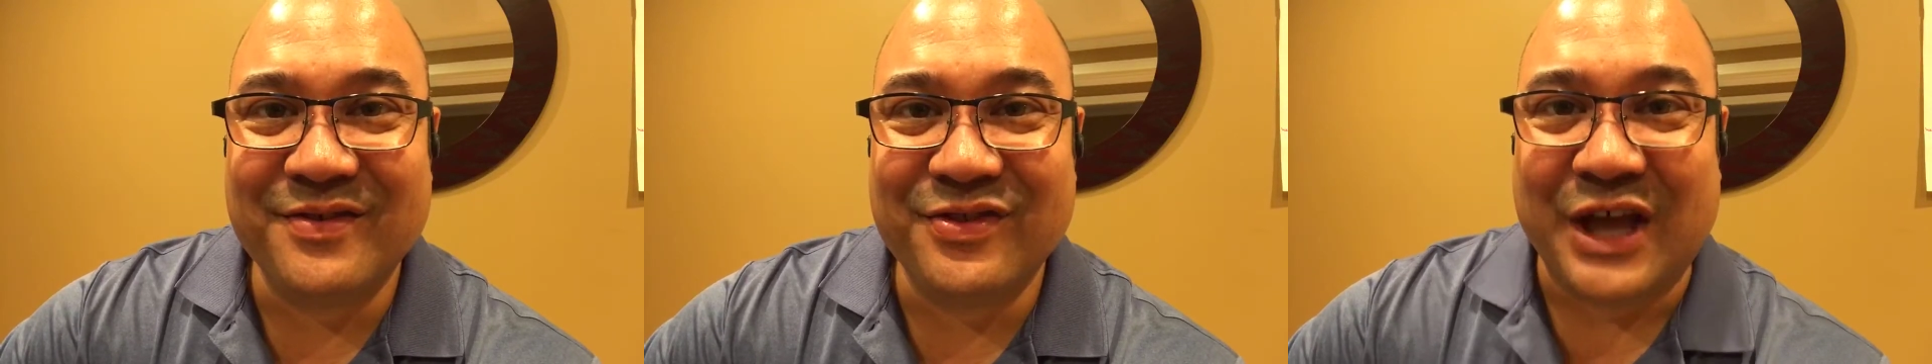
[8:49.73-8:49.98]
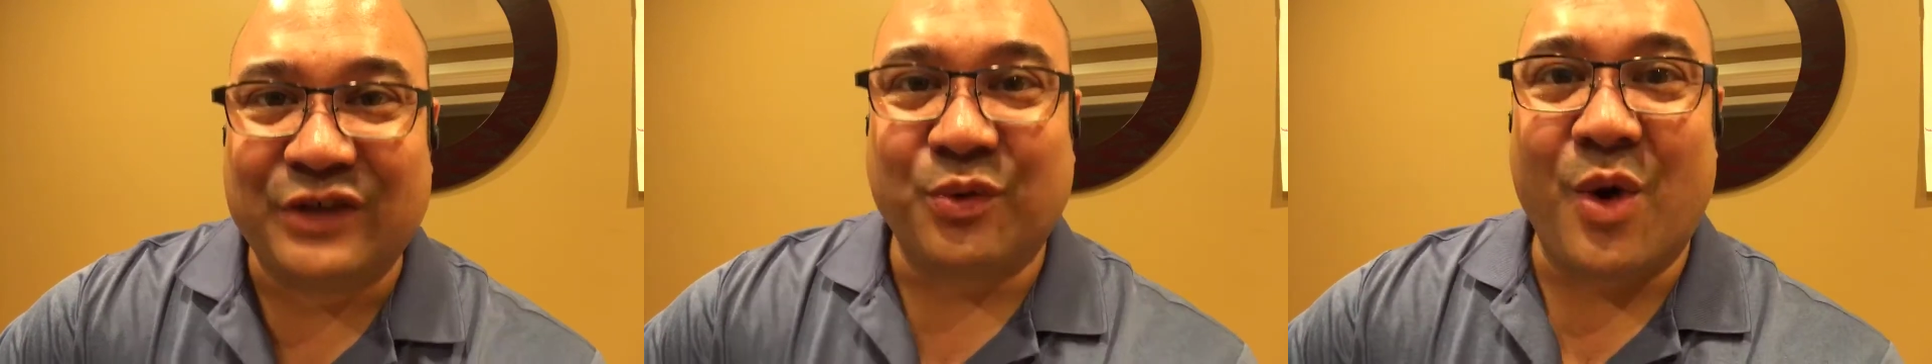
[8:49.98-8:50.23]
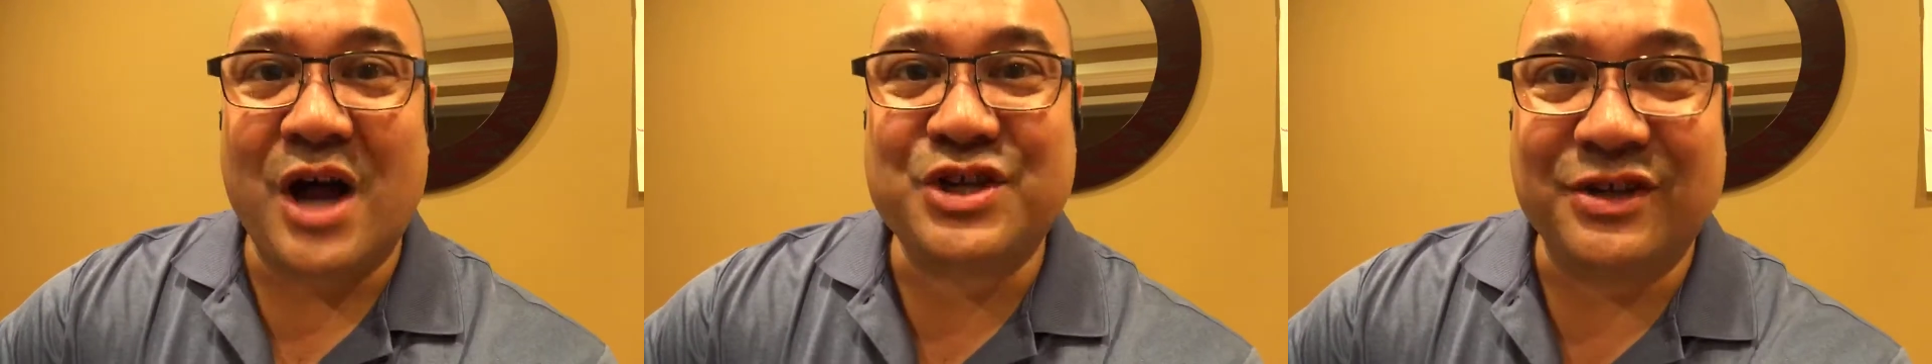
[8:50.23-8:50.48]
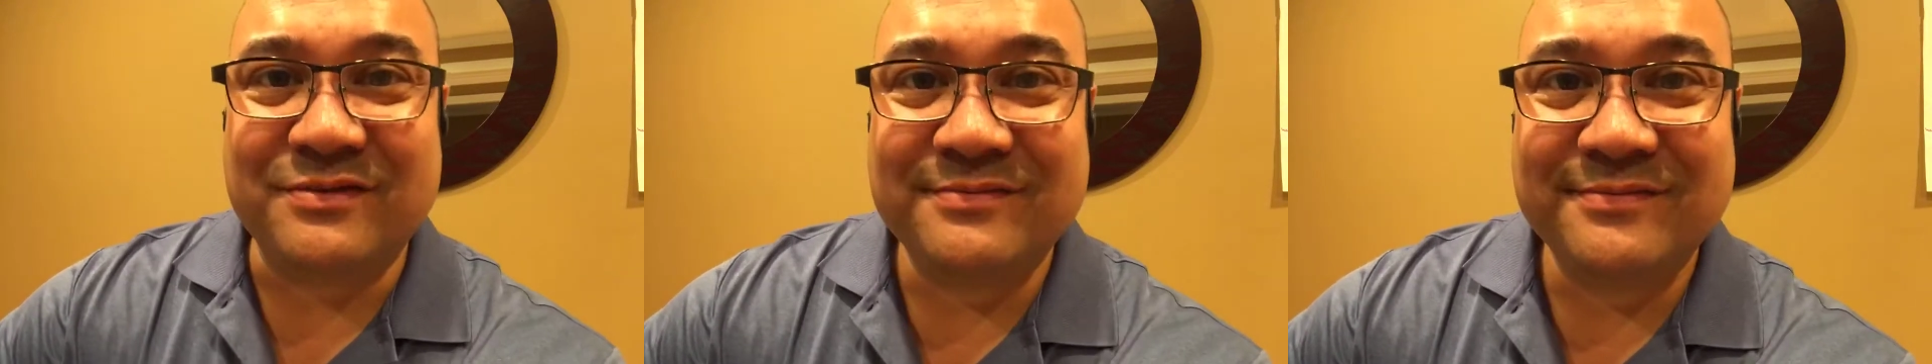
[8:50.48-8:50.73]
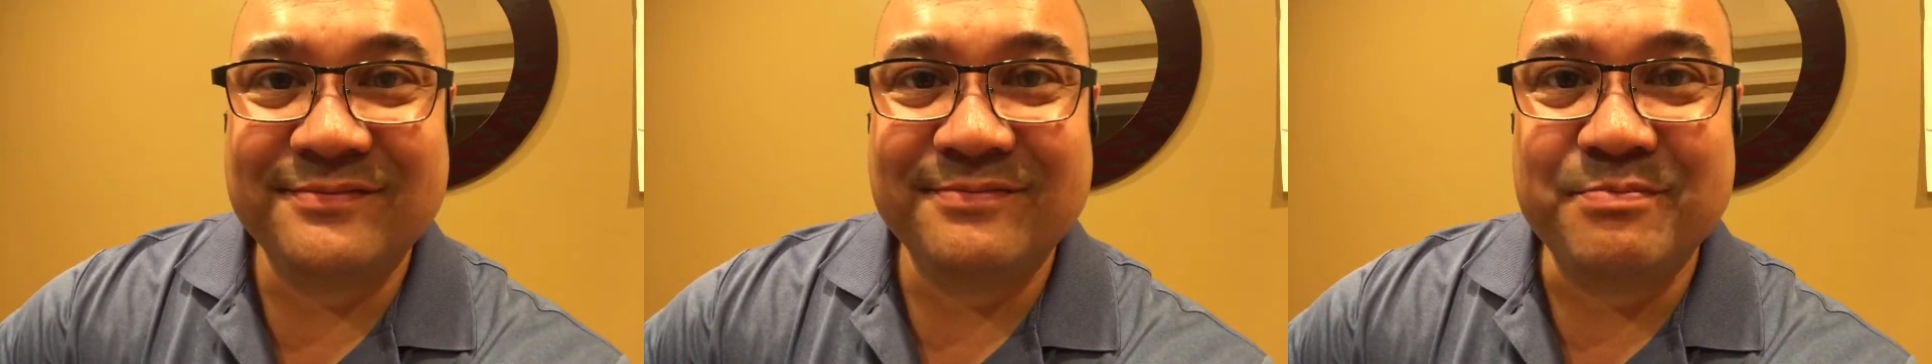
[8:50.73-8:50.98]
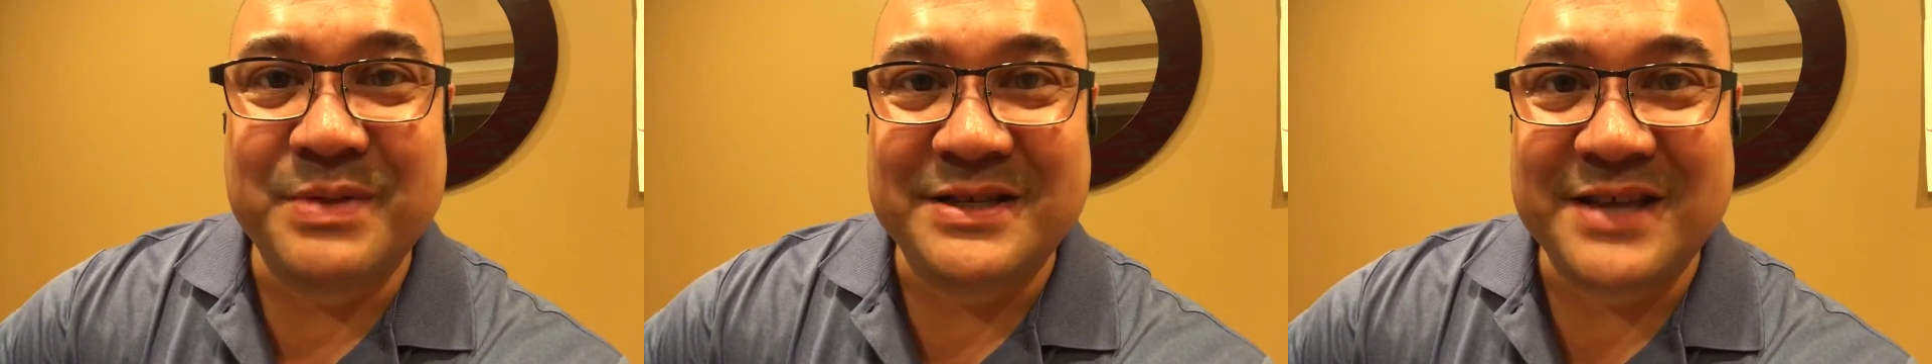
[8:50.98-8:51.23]
Thanks for watching.
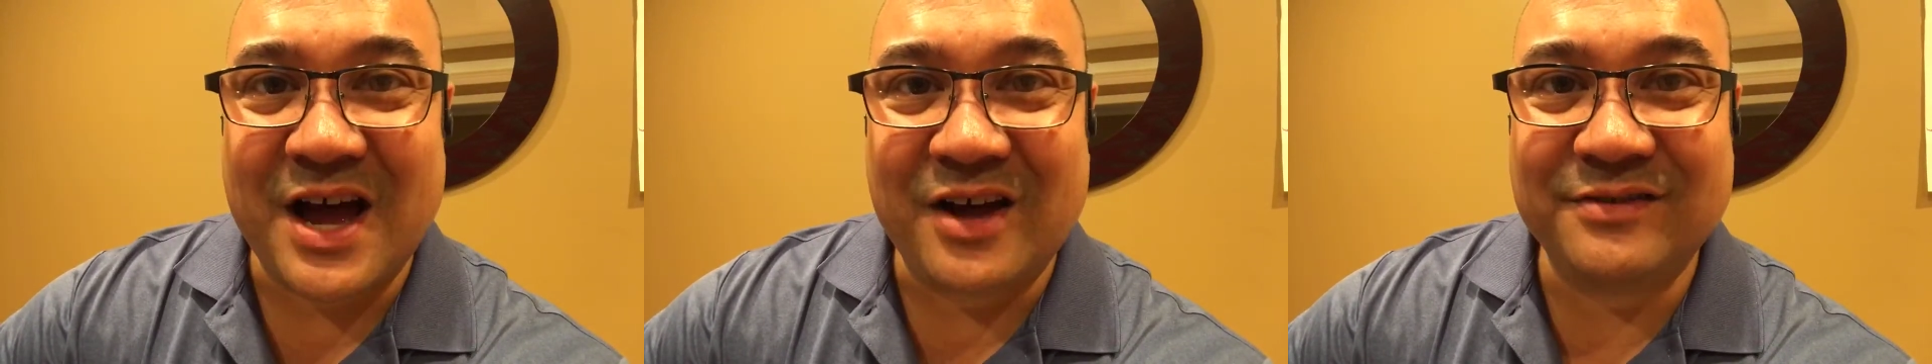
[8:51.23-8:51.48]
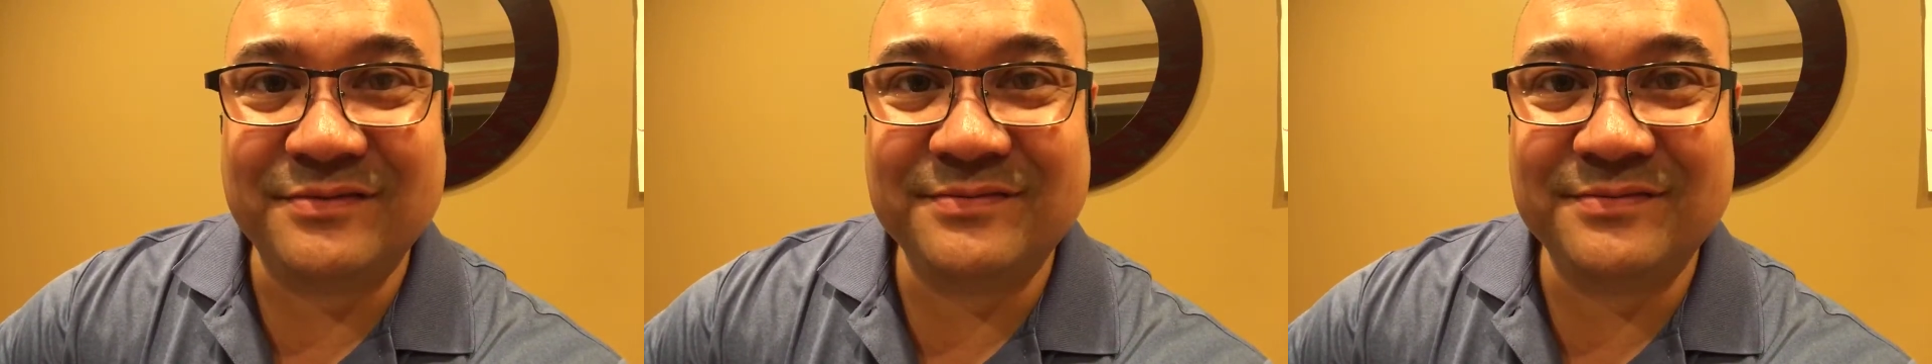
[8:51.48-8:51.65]
Peace out.